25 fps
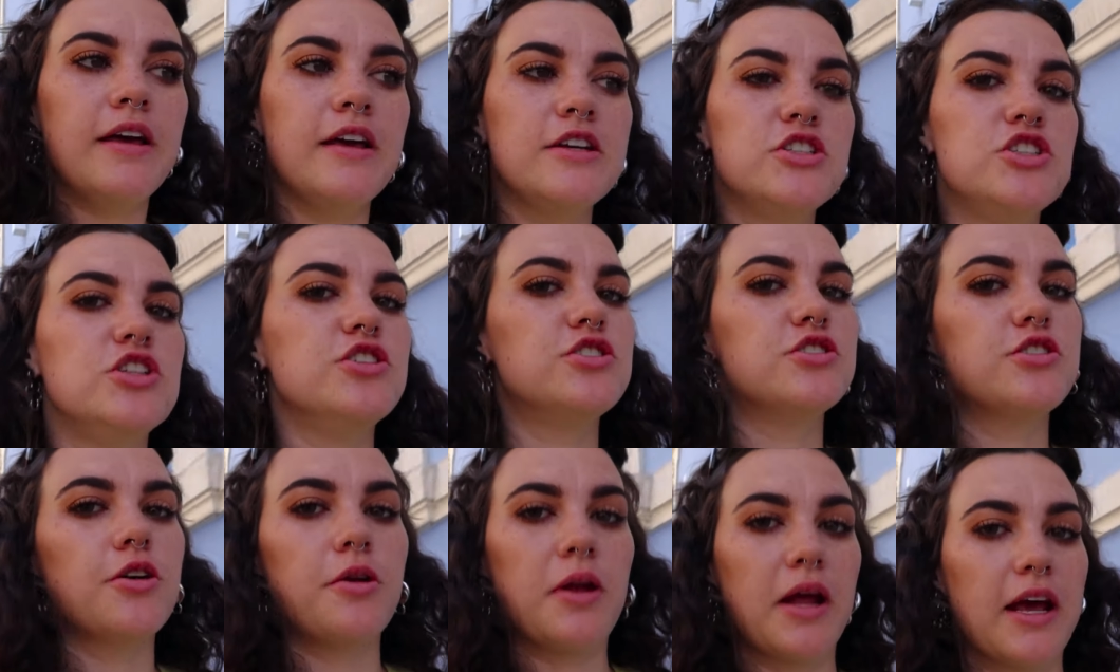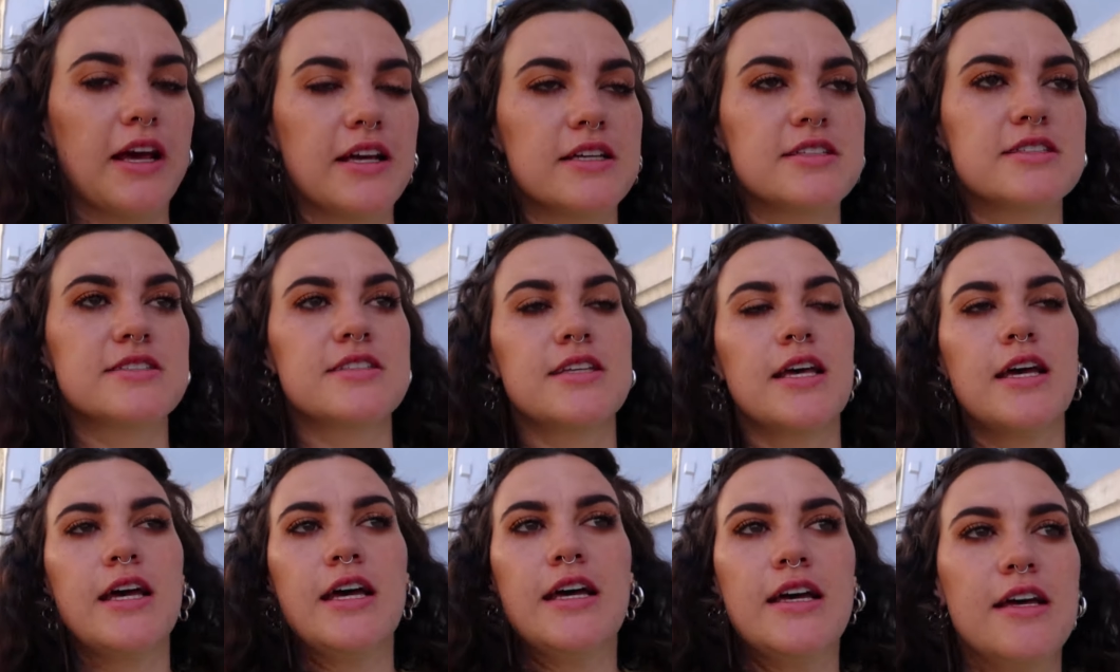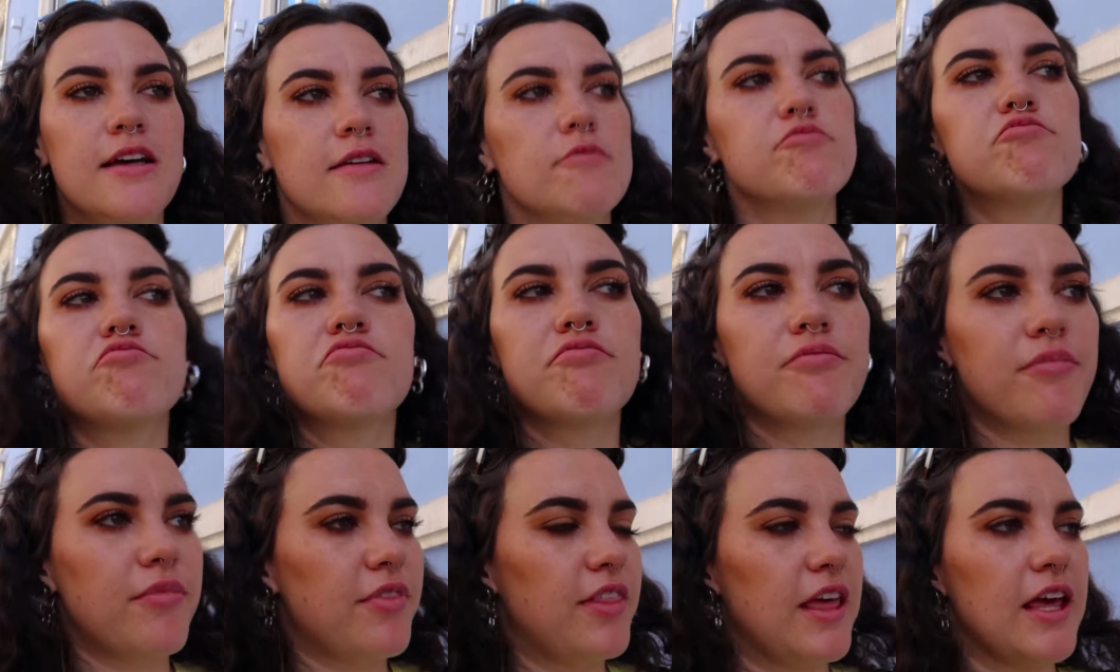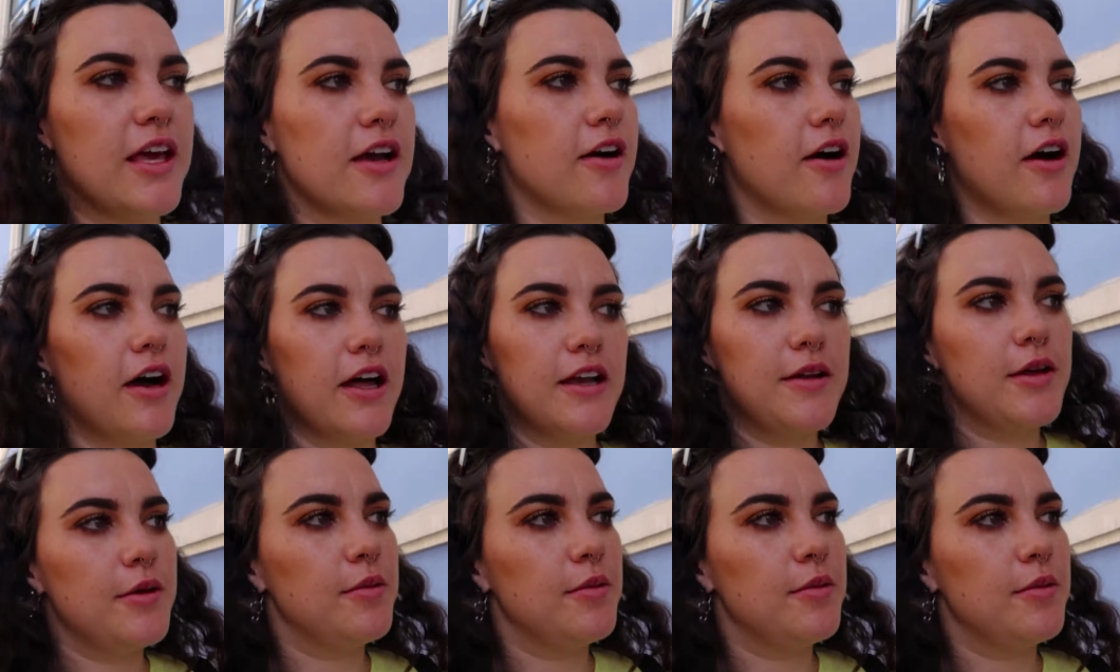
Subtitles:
She's so nice. Thank God.